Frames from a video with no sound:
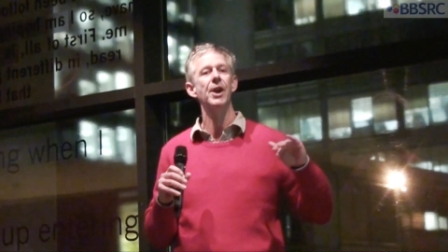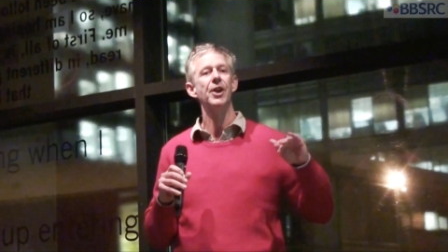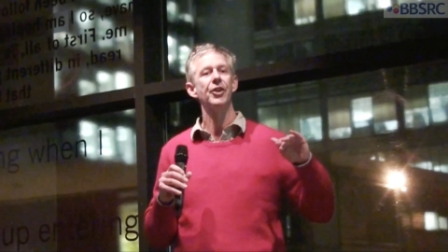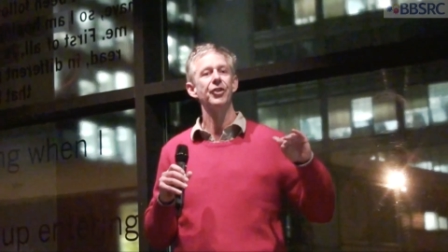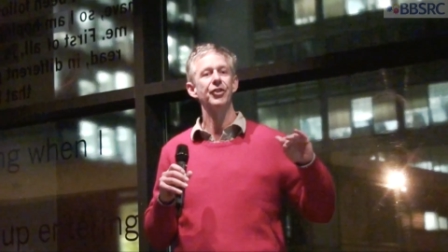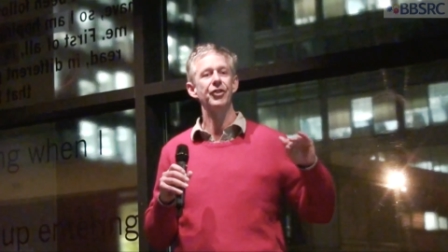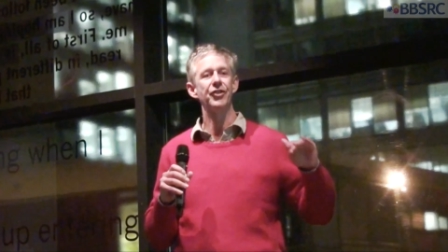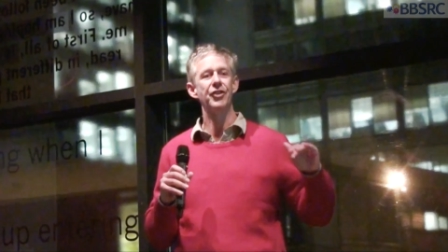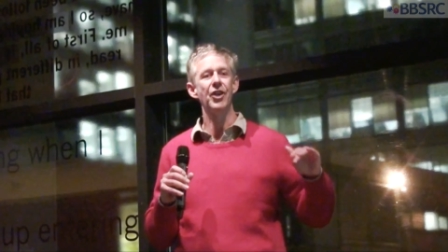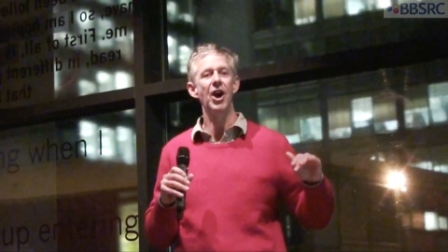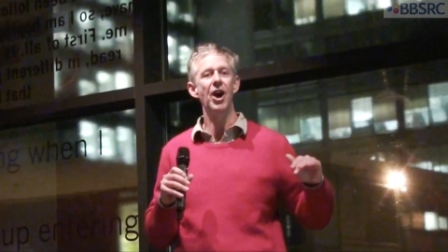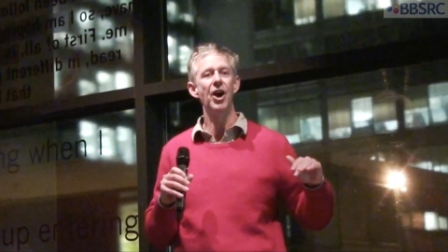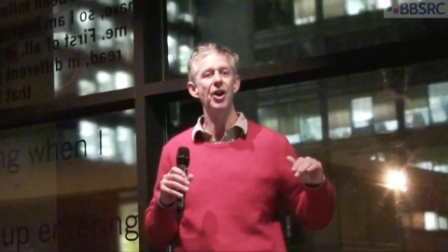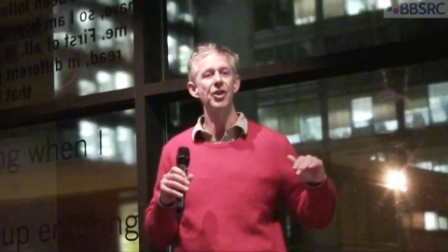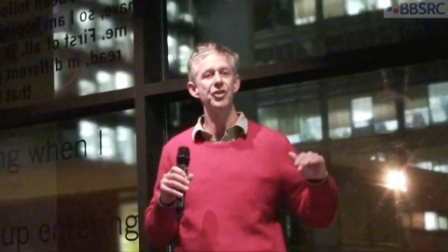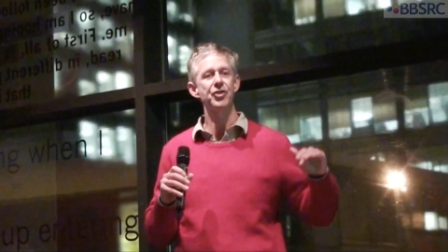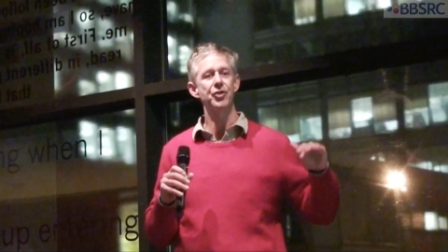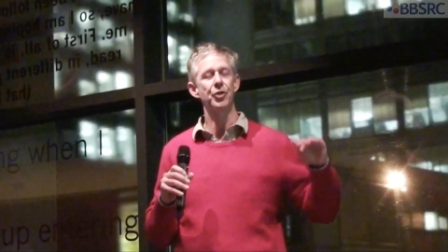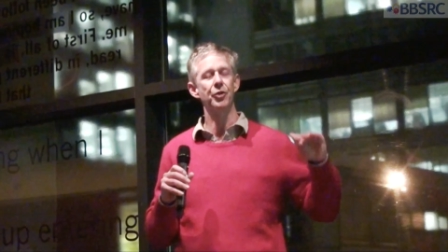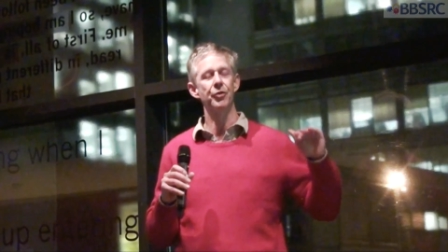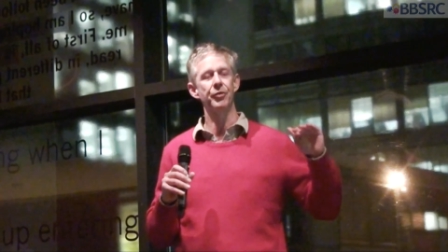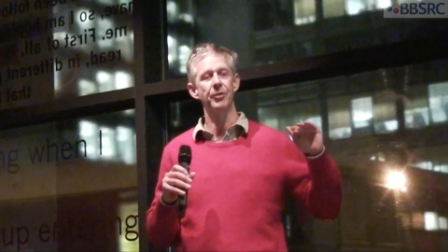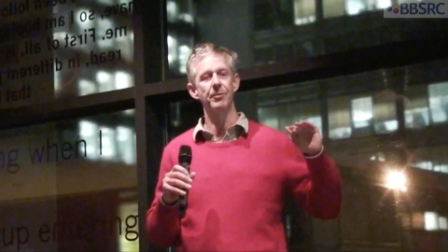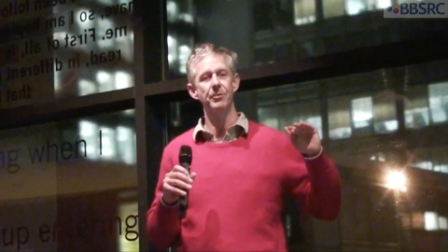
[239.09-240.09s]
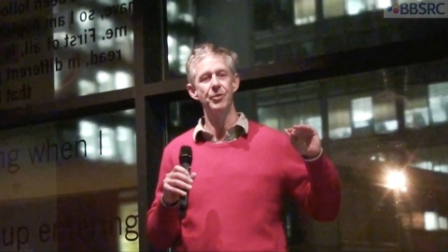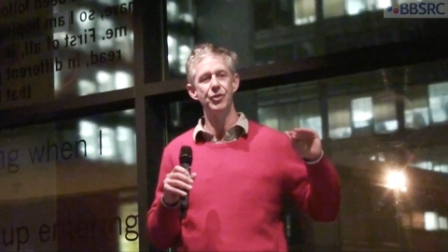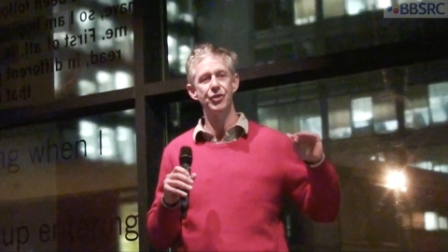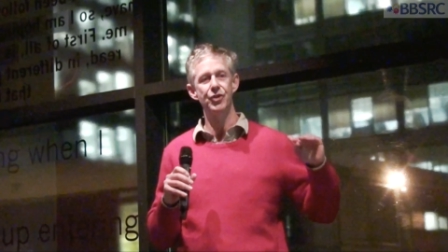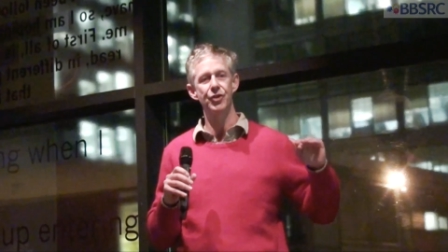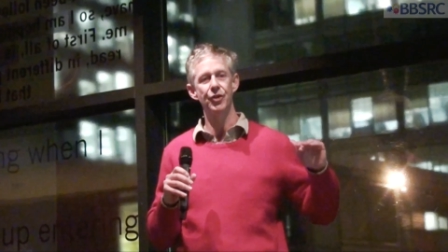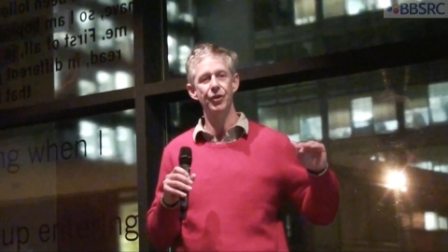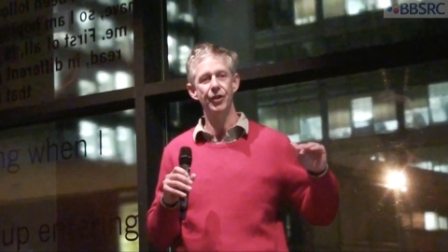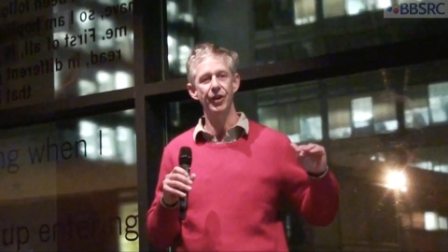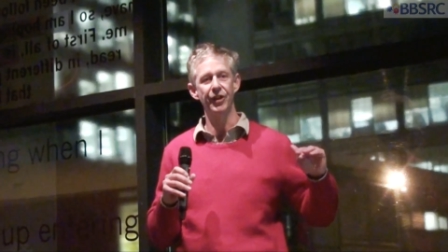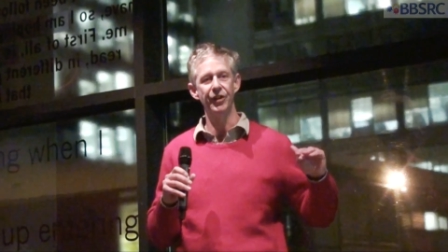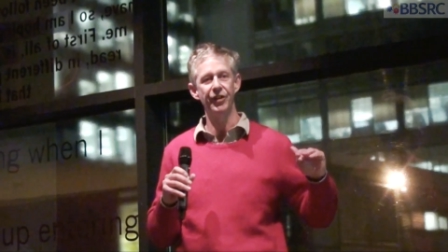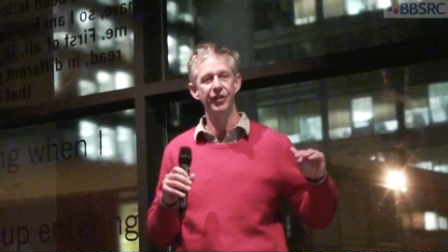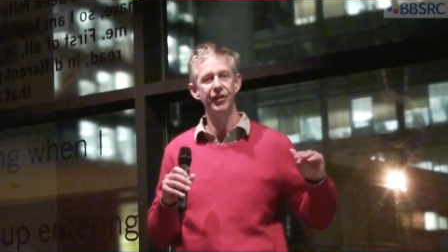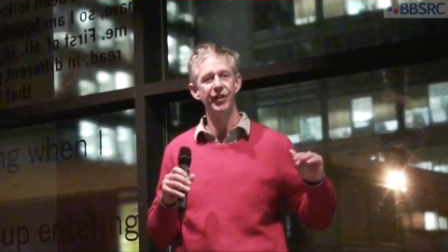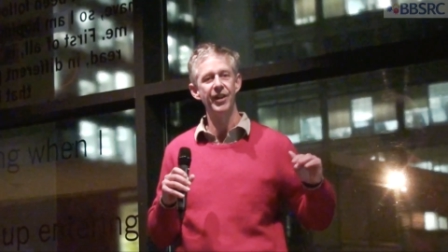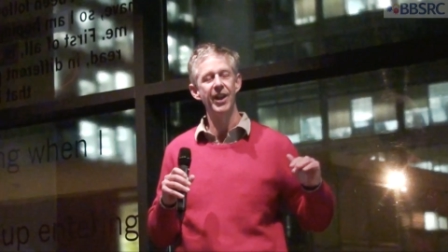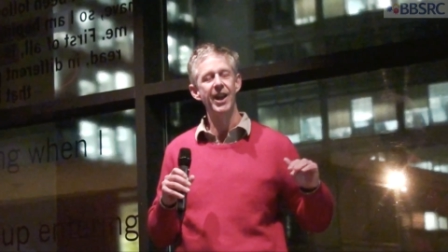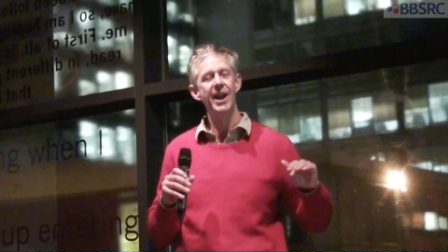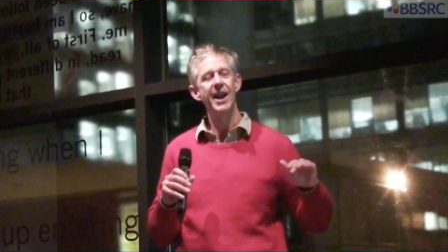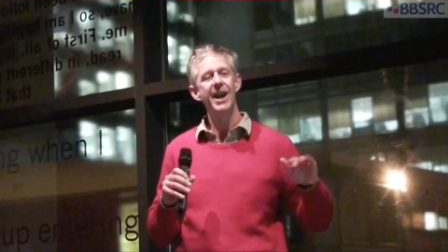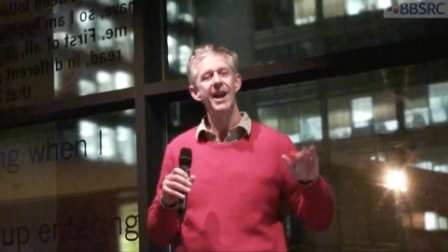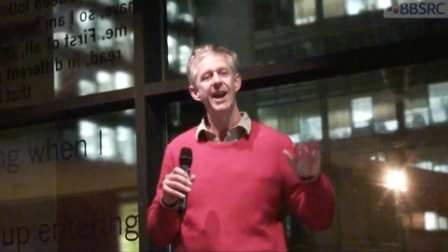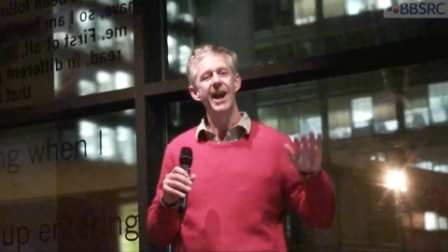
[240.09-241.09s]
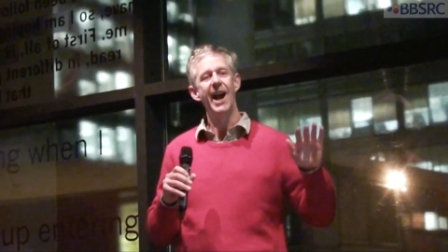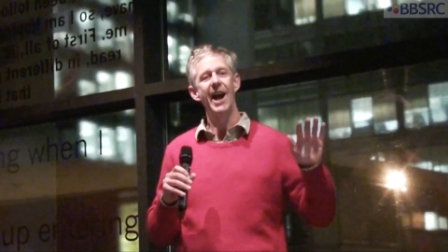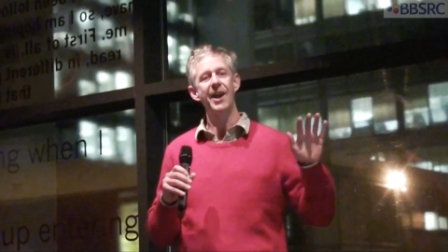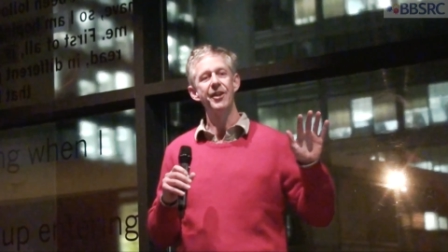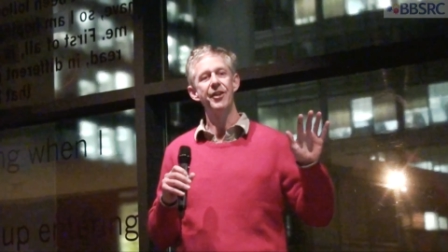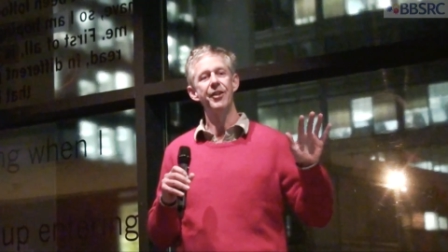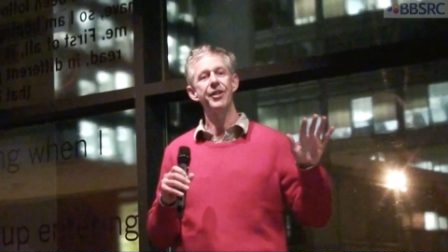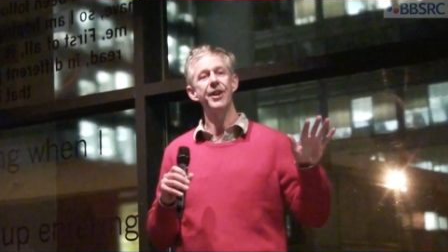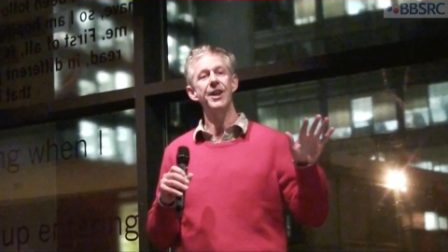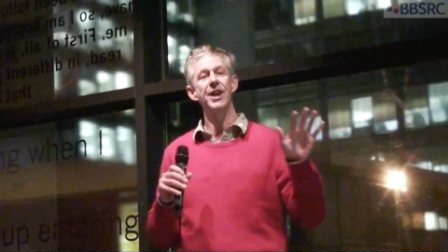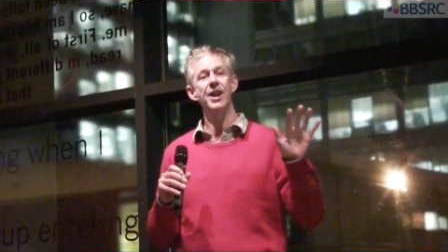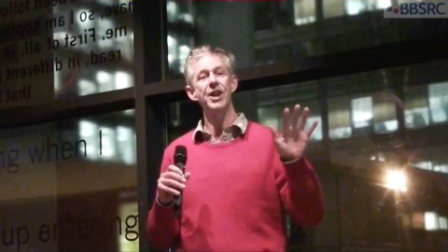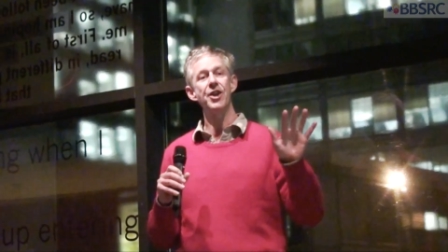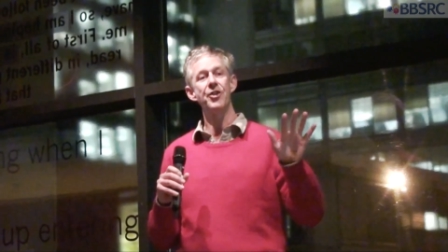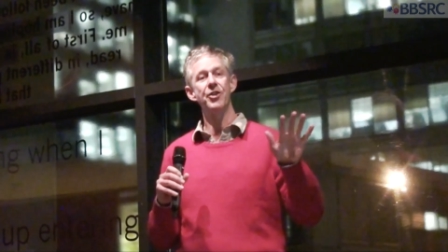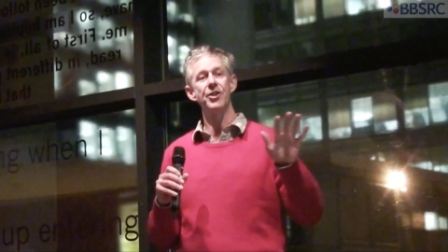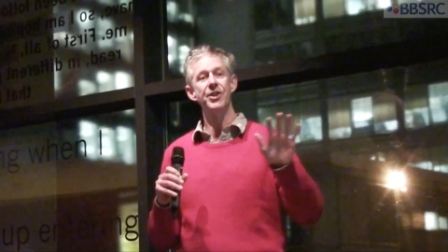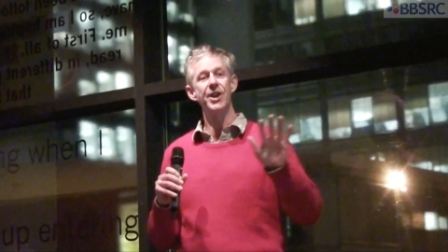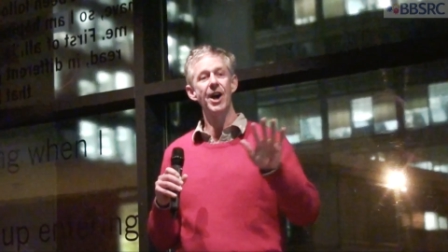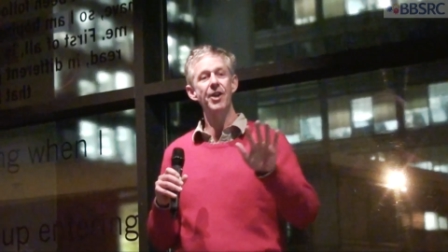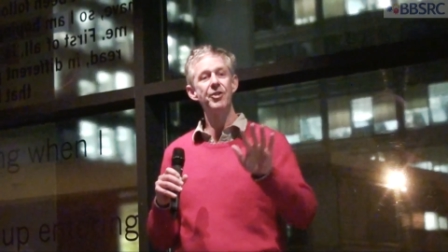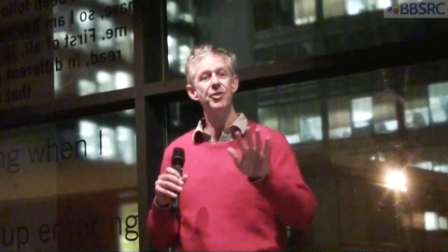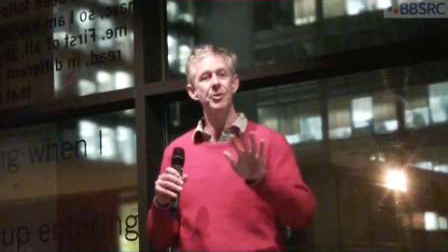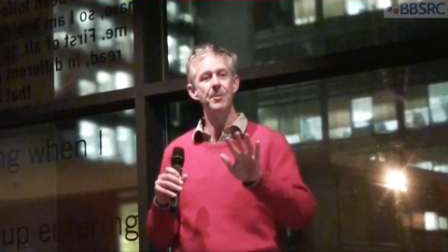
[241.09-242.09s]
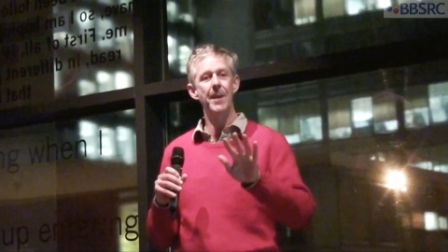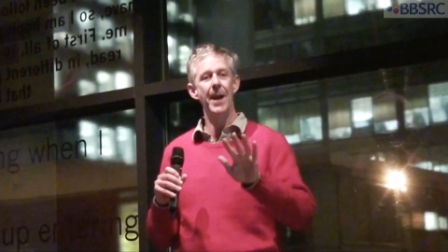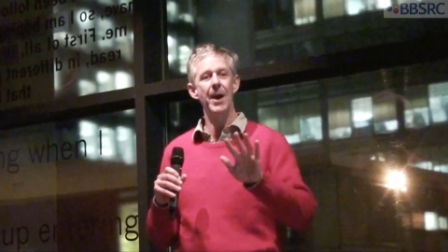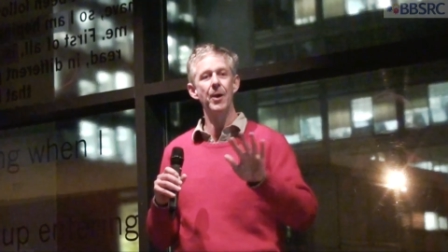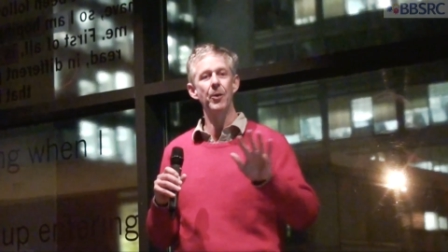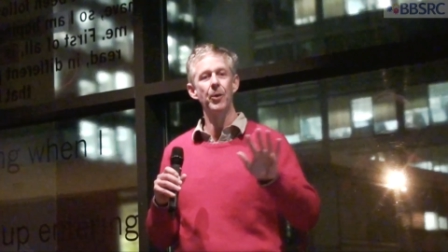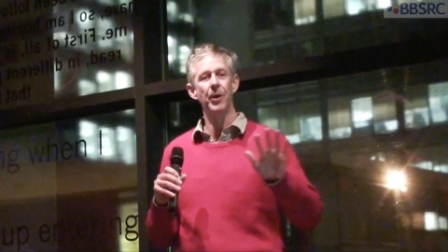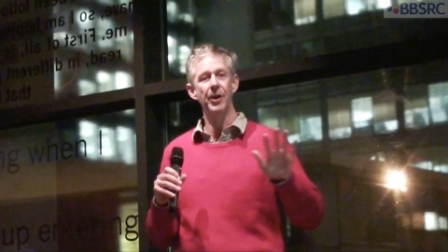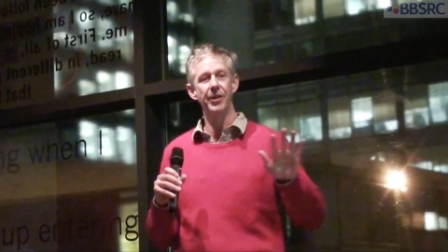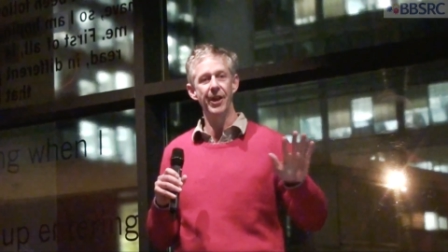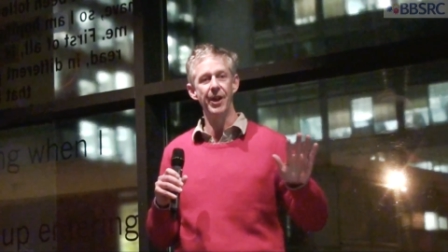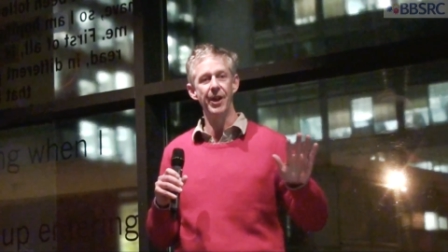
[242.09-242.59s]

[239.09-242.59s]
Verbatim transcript: starch or from sugars. And the thing that you can note about all of